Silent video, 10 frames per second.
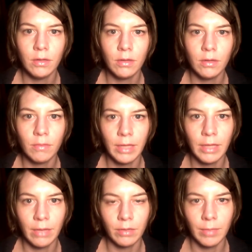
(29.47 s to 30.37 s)

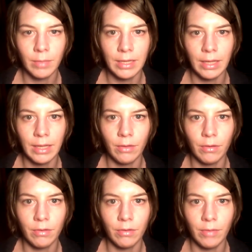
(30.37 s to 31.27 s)
recounting my day
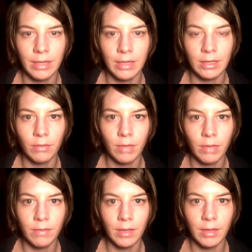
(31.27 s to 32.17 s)
or ranting and
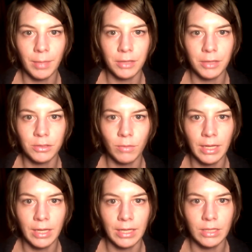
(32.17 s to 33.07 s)
raving, I'm actually
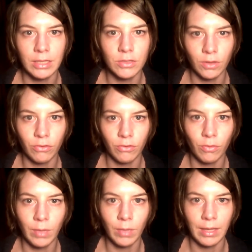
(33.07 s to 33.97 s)
writing in a structured
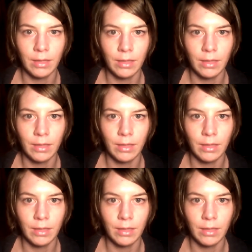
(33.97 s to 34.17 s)
way